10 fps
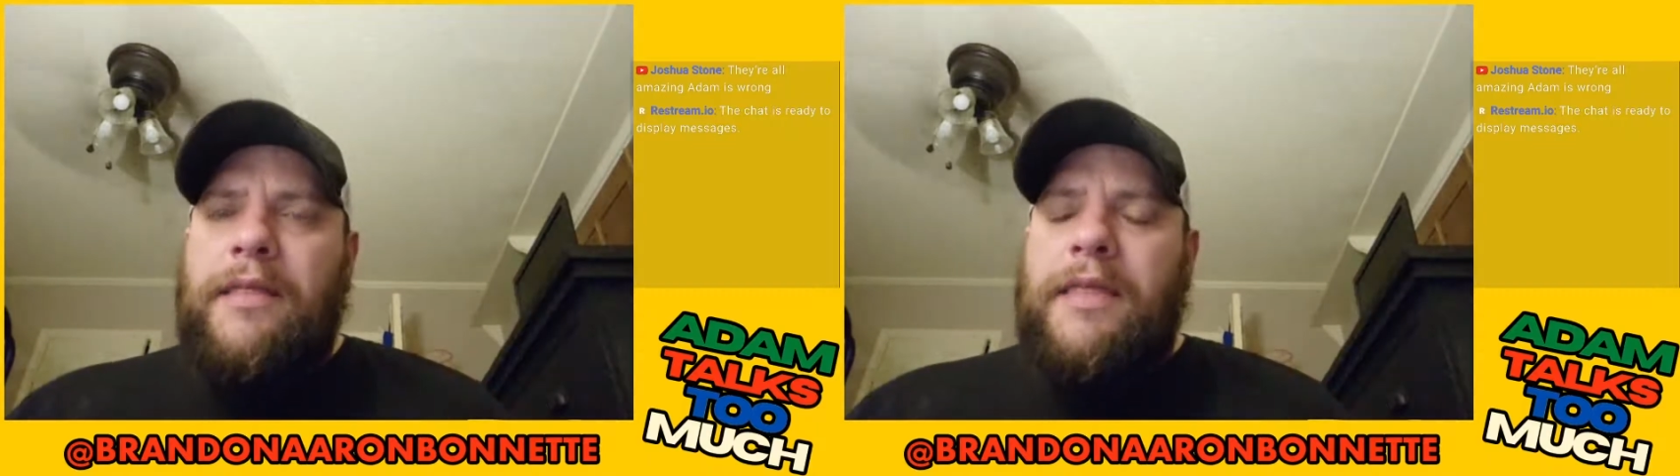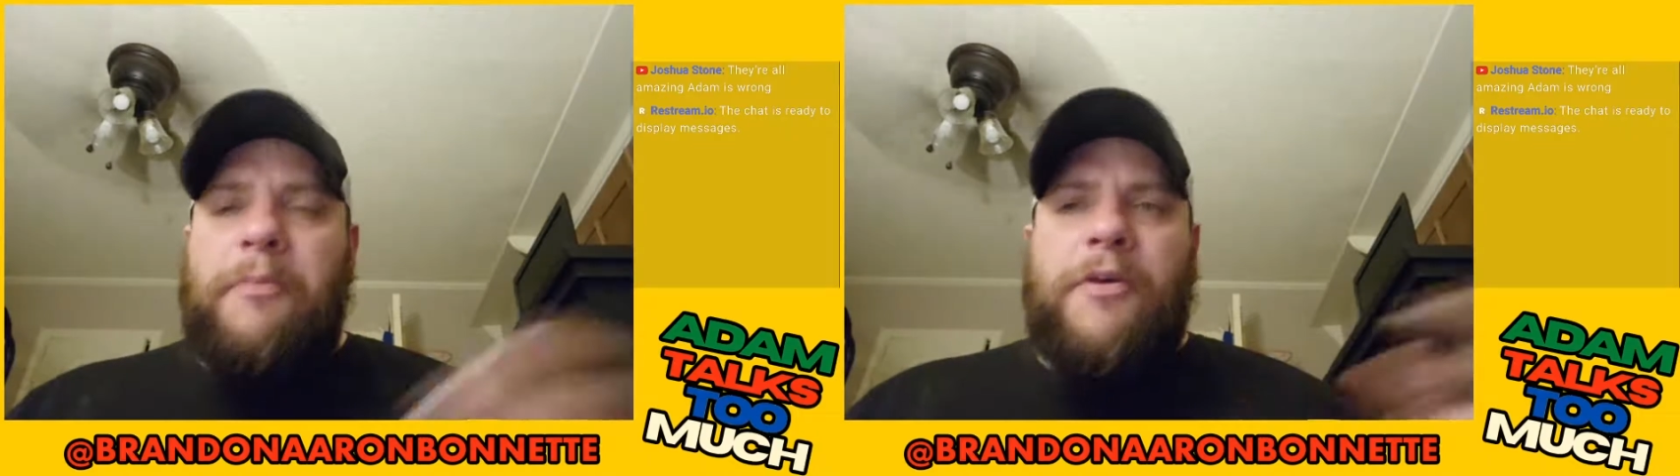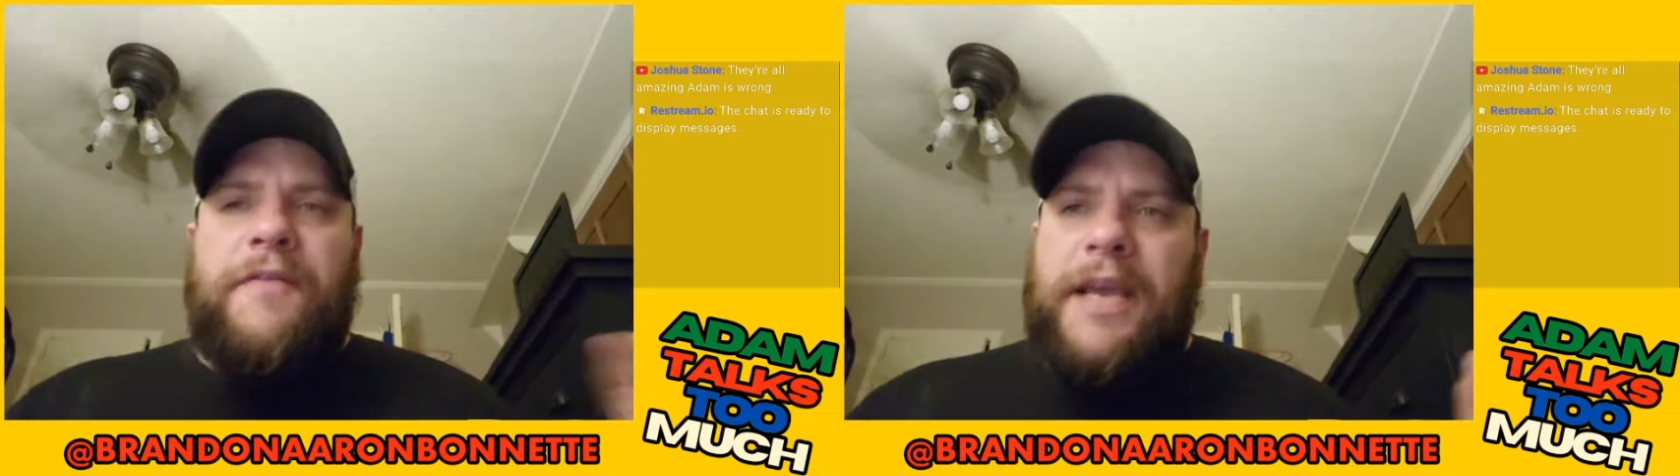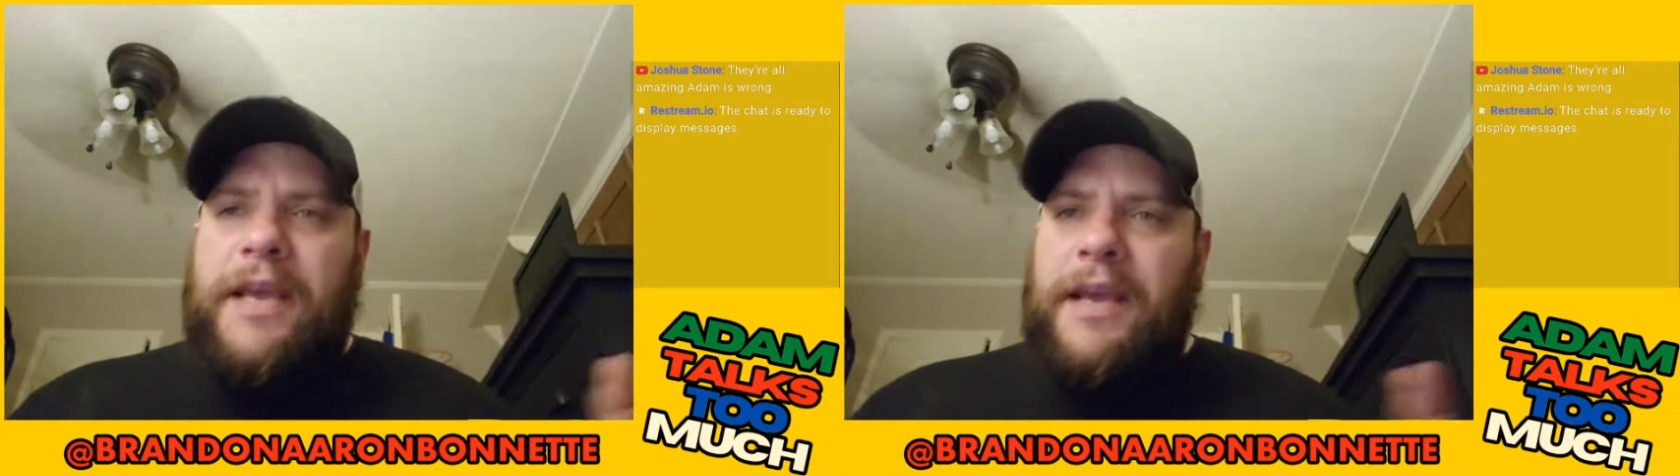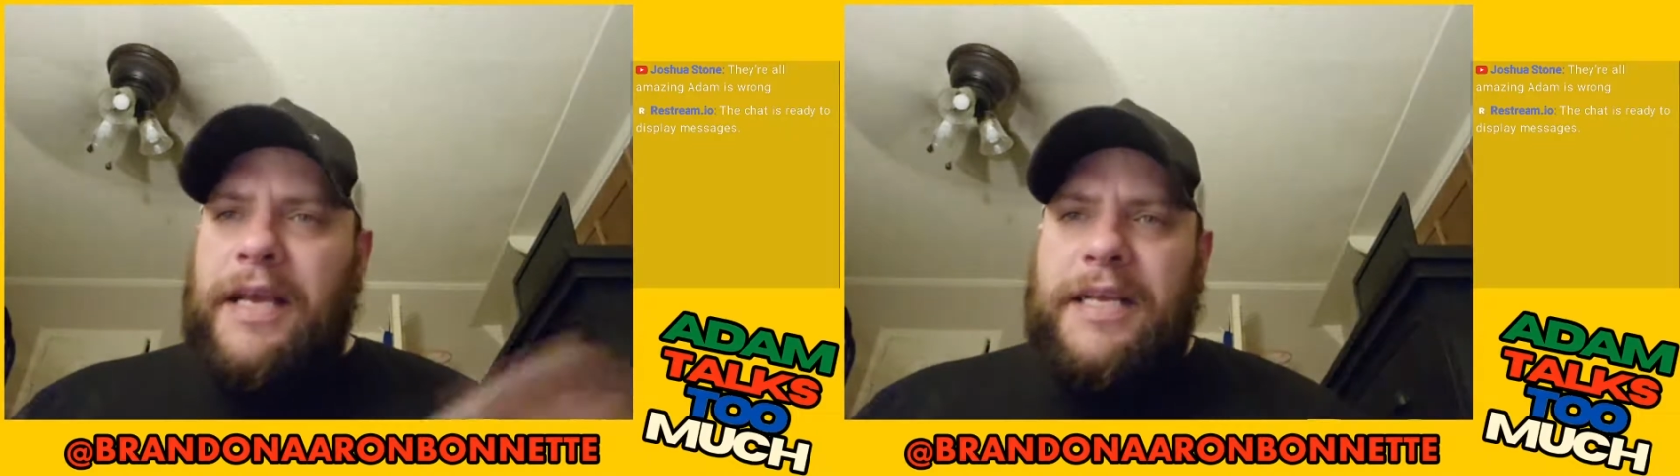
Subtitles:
That movie